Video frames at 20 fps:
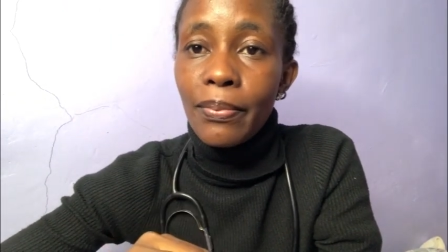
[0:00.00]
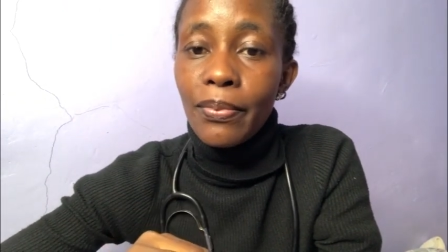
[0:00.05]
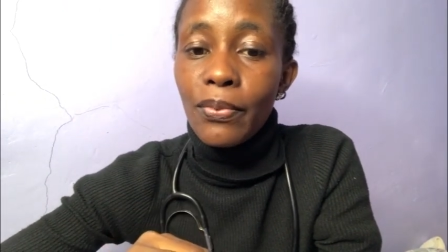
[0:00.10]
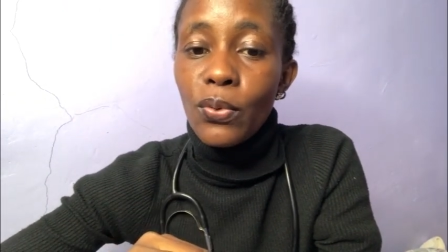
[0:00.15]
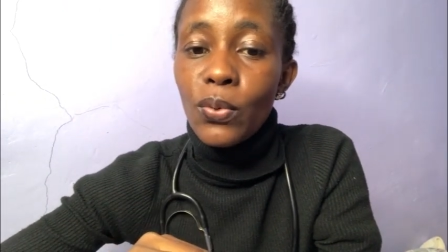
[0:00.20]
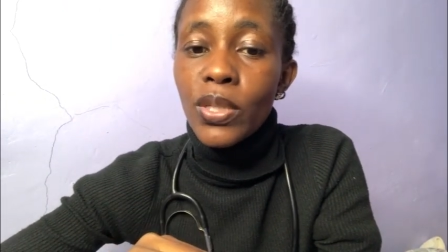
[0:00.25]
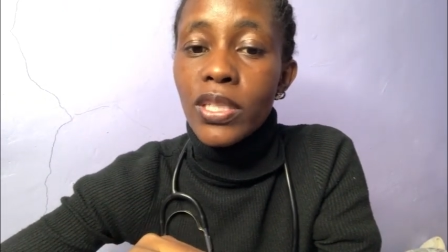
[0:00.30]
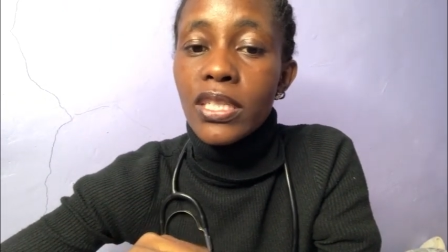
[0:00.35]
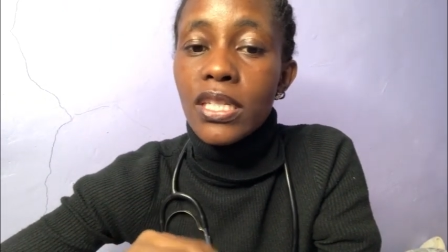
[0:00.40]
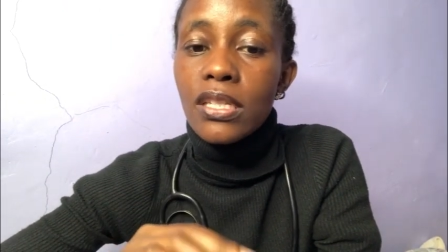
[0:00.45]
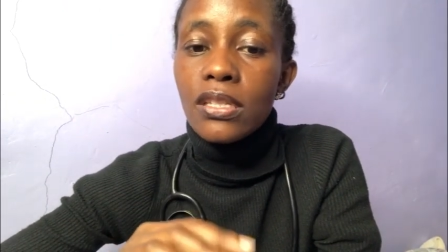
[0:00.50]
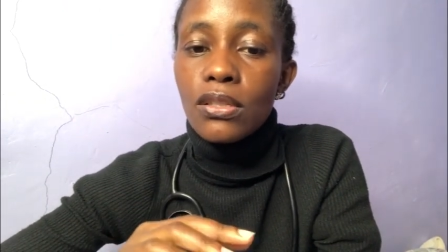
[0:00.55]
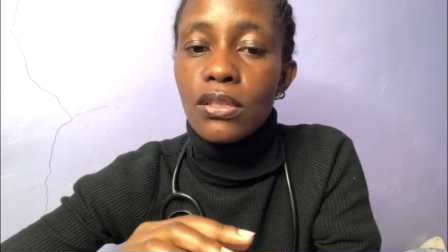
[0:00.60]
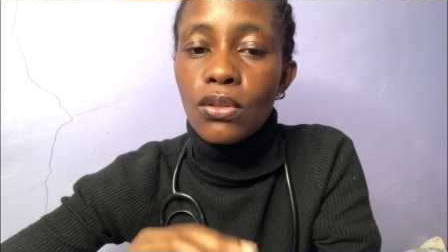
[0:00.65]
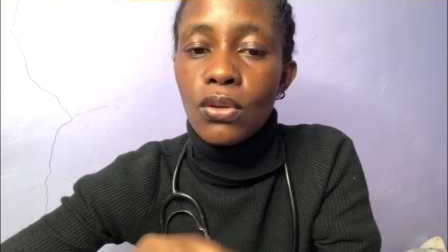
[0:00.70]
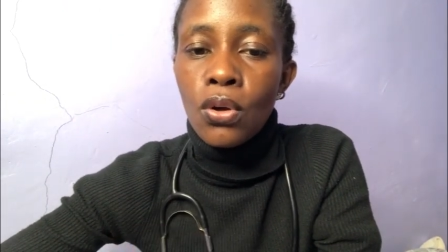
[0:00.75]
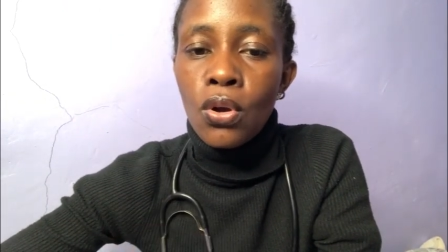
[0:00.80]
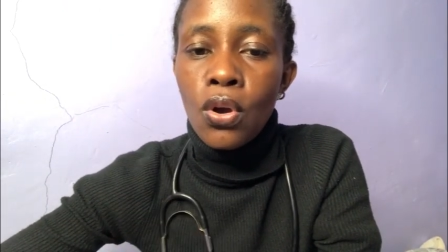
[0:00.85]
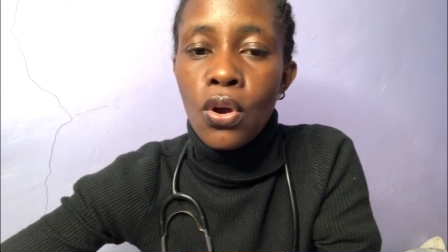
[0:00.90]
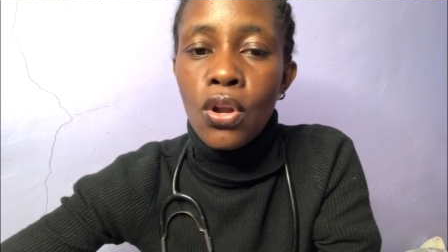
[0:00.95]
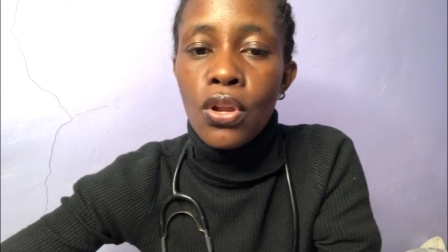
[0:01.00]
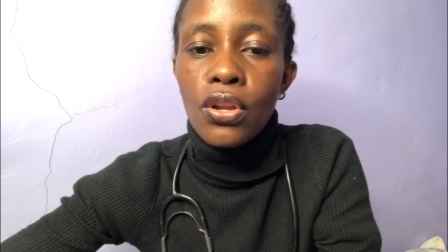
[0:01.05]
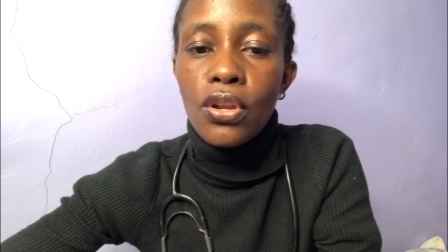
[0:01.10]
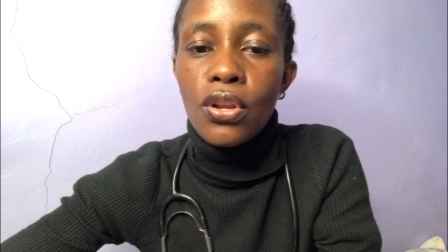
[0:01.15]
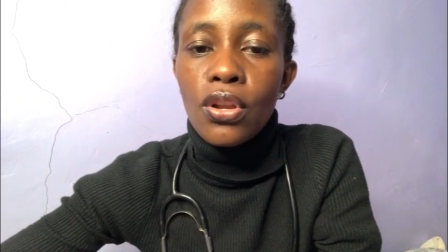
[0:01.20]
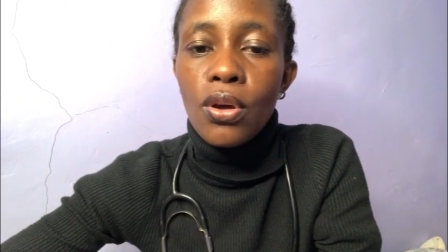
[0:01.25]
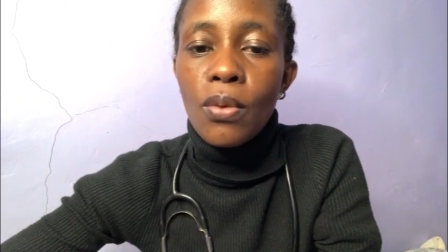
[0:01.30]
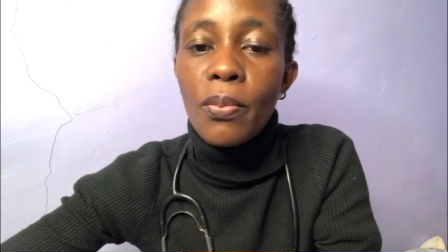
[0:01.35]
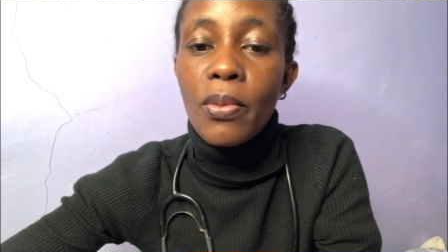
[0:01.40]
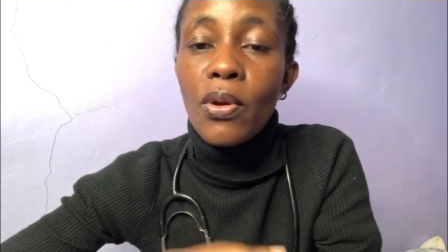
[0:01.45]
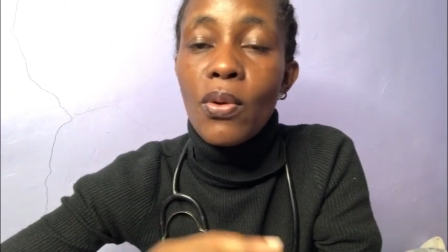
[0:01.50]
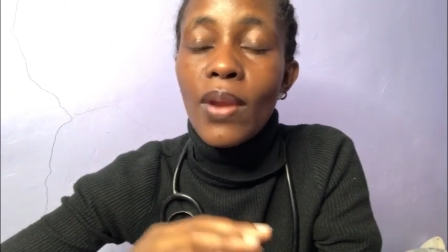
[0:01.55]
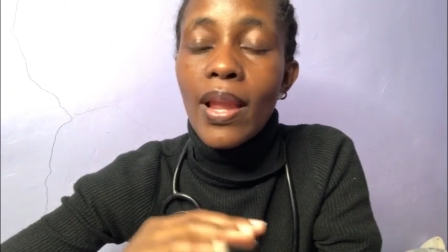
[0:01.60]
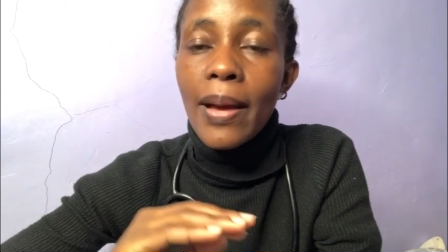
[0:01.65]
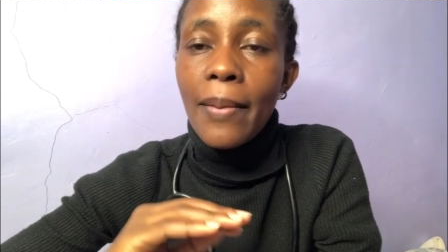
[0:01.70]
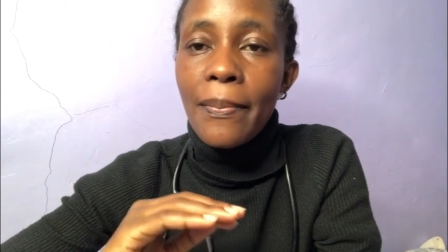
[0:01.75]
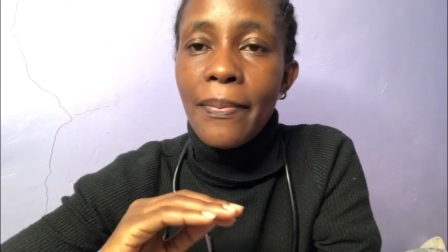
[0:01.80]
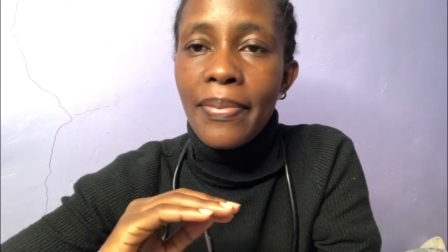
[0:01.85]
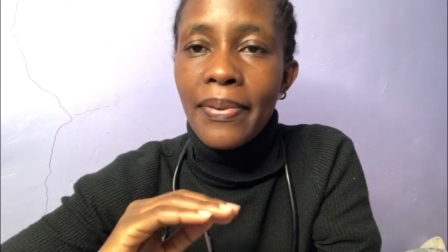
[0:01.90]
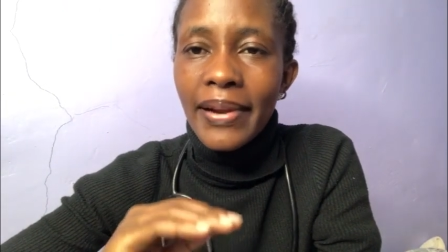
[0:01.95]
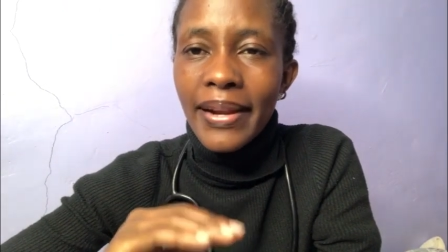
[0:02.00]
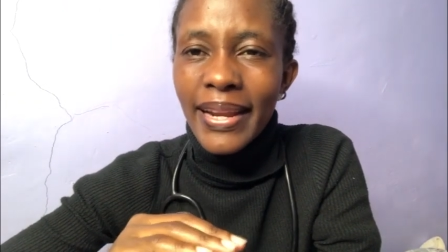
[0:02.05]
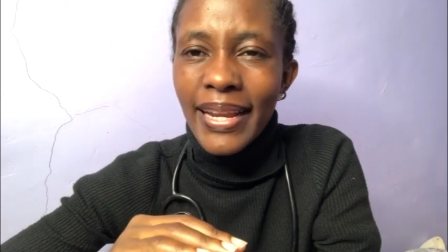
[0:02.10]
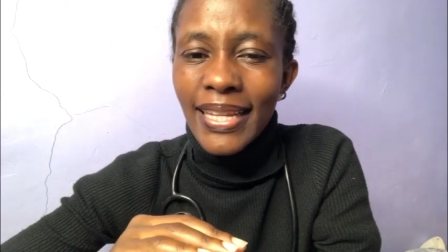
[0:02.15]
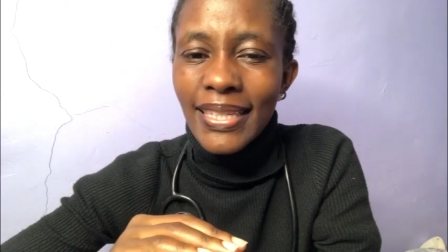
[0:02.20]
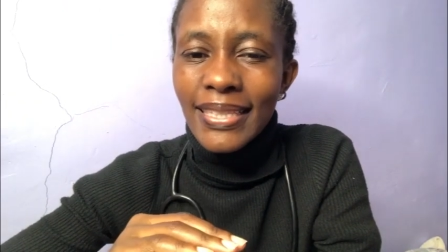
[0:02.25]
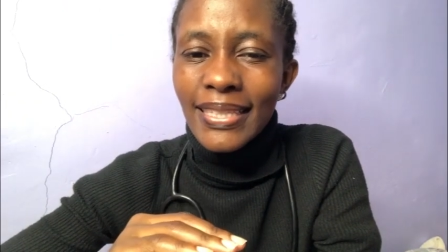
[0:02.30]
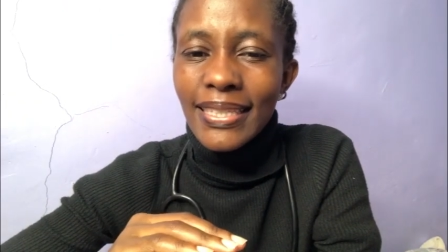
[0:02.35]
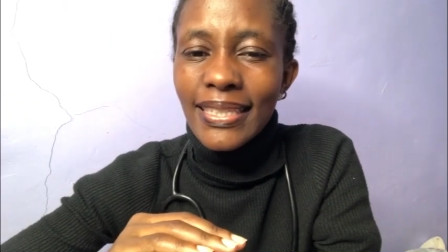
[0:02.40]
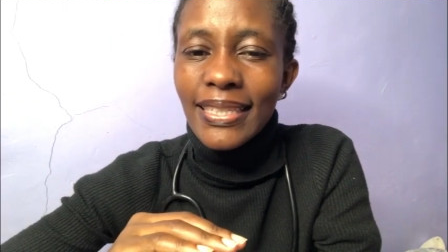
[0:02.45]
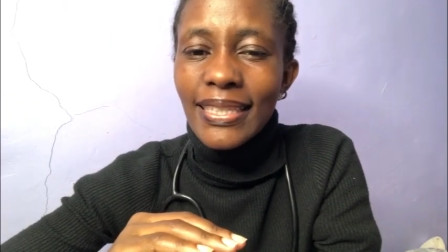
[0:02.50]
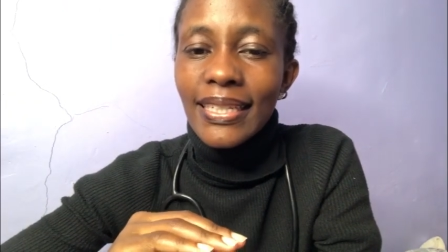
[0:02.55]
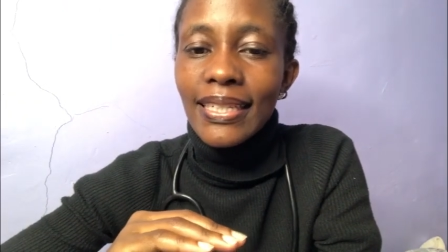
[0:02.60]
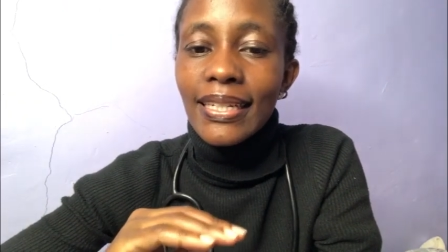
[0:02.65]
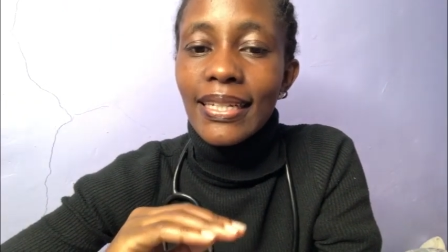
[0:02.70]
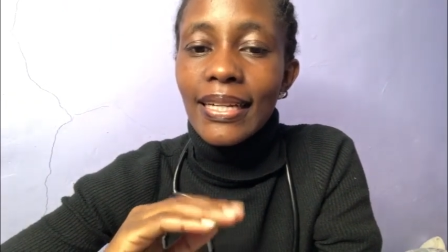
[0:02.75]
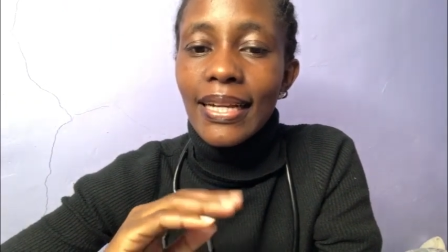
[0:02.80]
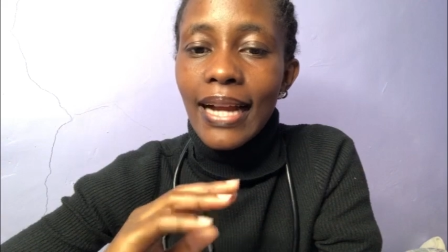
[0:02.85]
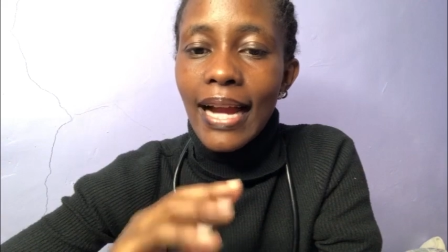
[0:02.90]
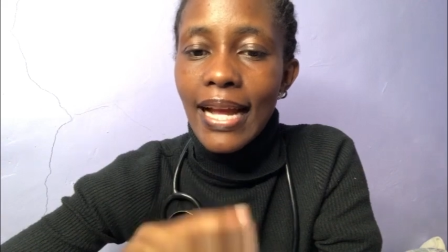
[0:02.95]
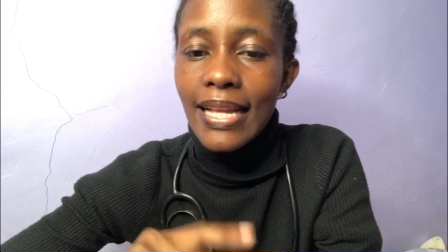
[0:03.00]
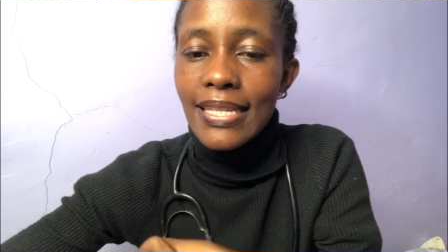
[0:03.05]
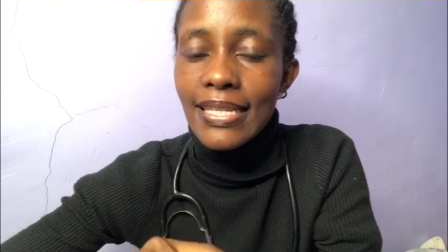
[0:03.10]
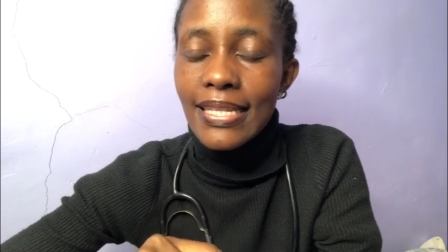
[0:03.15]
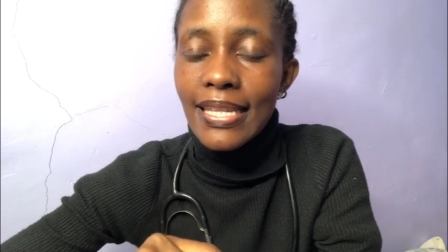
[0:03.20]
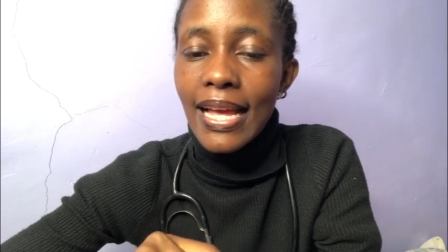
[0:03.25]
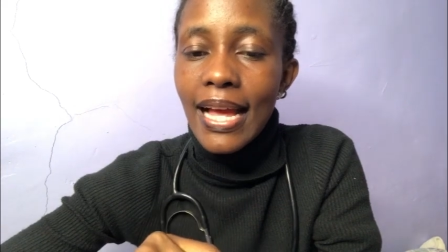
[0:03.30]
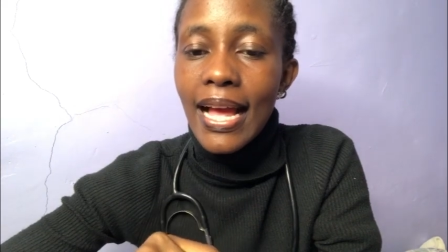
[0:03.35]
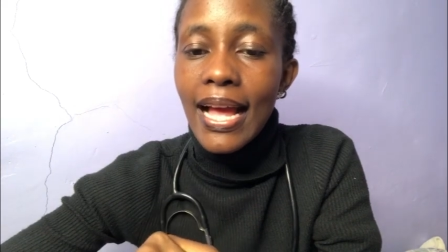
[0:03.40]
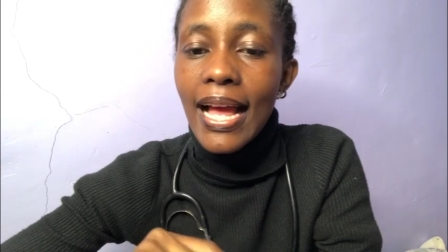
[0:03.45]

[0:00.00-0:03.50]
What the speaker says: which is called lobular breast cancer.